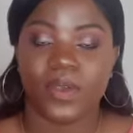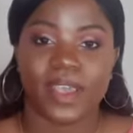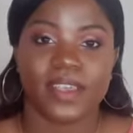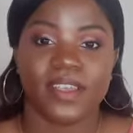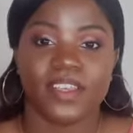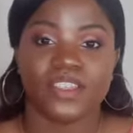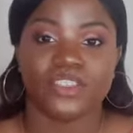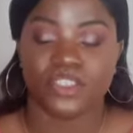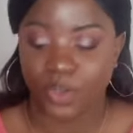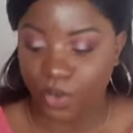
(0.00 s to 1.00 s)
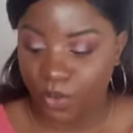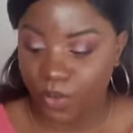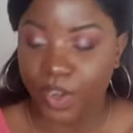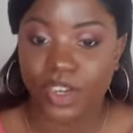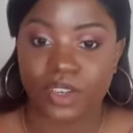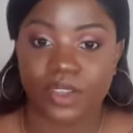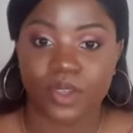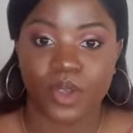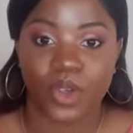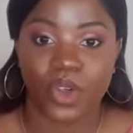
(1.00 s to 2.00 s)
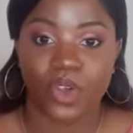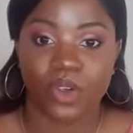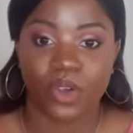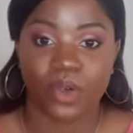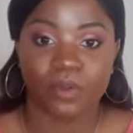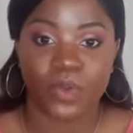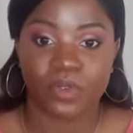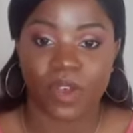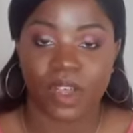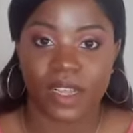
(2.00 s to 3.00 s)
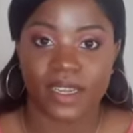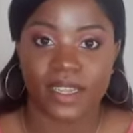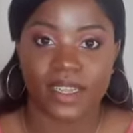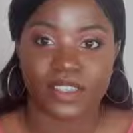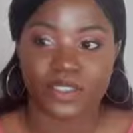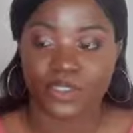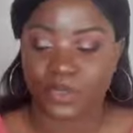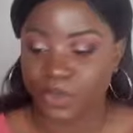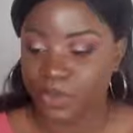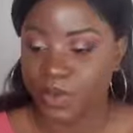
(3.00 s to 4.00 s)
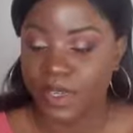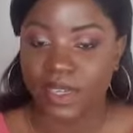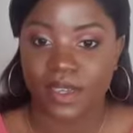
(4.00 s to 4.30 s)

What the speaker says: Okay, so we're gonna move on into